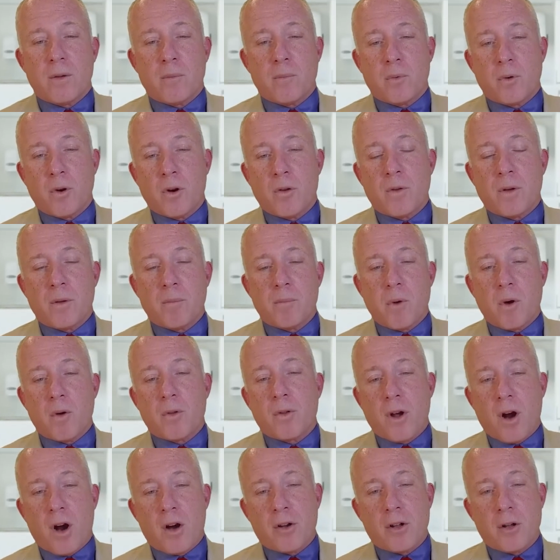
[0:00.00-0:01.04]
improving both
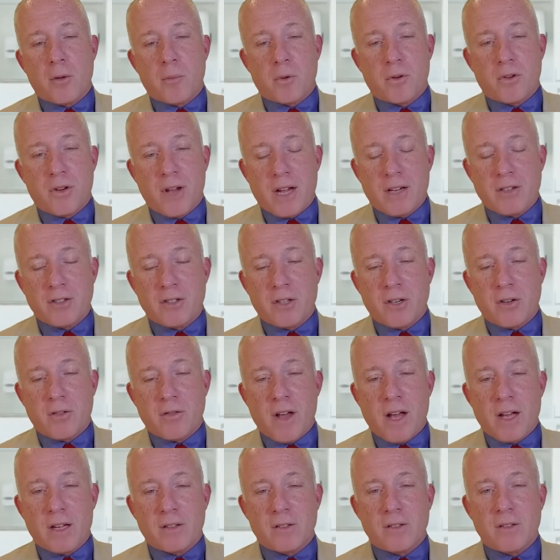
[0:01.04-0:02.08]
cardioprotection
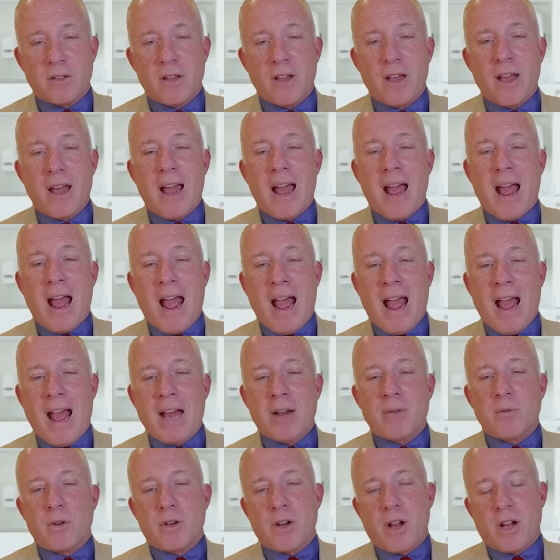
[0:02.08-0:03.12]
effects
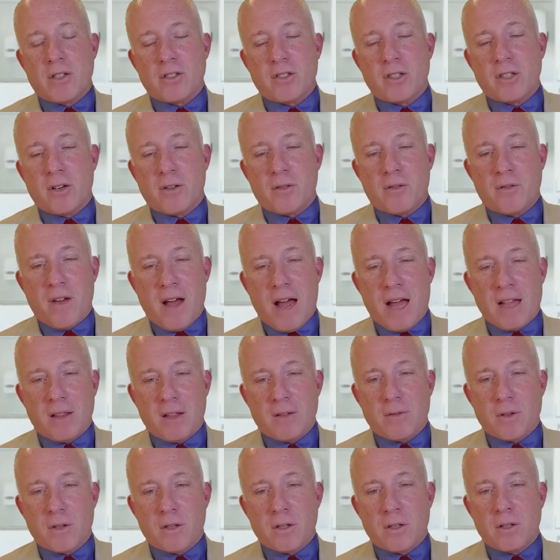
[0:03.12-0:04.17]
and reduction in fat
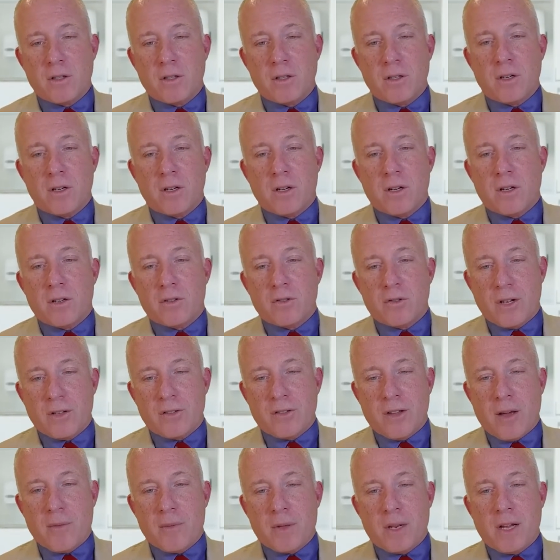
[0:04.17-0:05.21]
liver
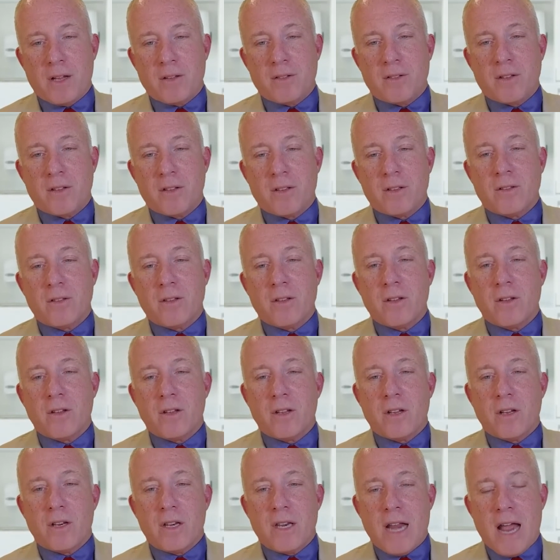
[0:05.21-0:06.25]
transaminases,
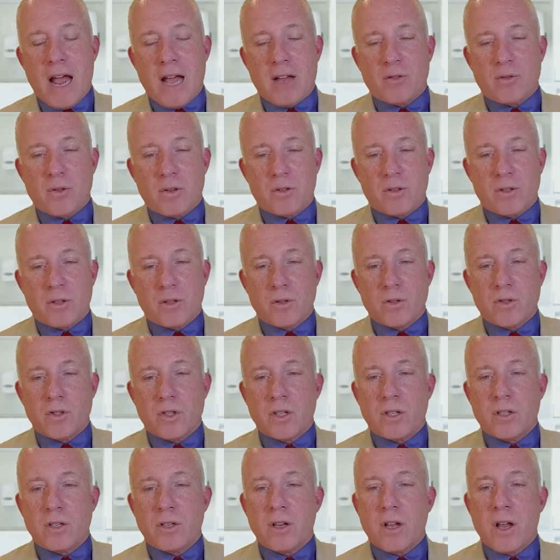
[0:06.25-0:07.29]
NASH
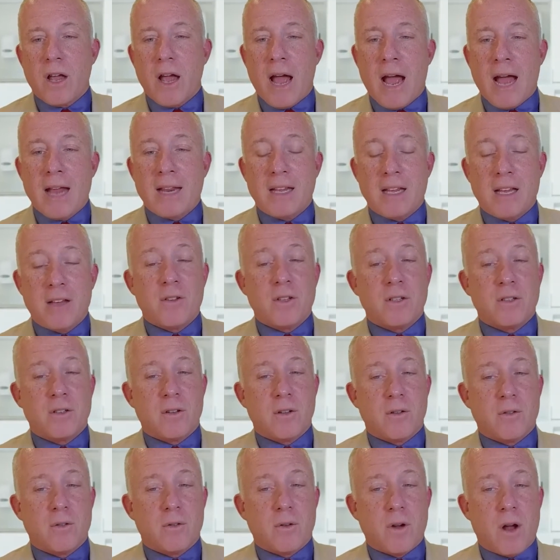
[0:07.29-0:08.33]
resolution, and even
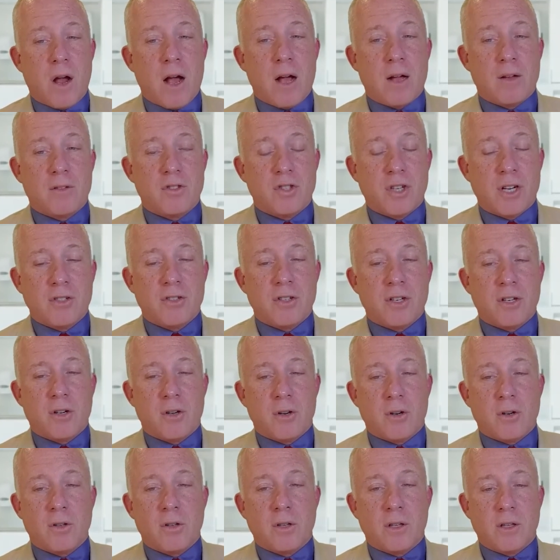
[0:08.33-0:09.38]
uh, changing
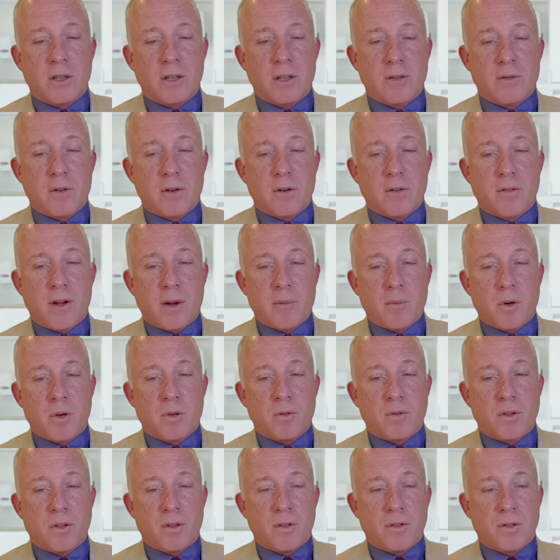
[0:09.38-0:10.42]
early liver
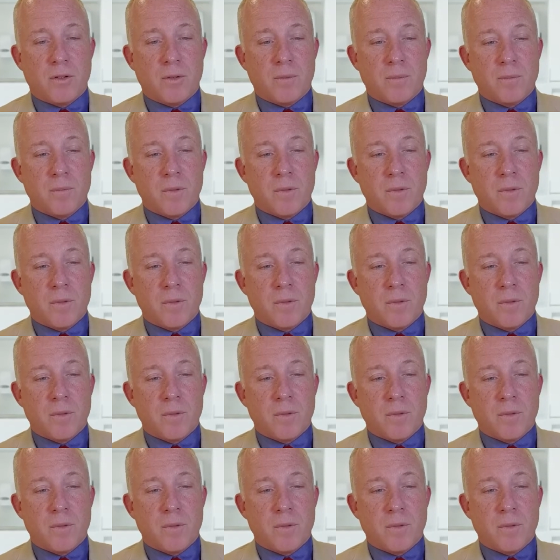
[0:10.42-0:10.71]
fibrosis.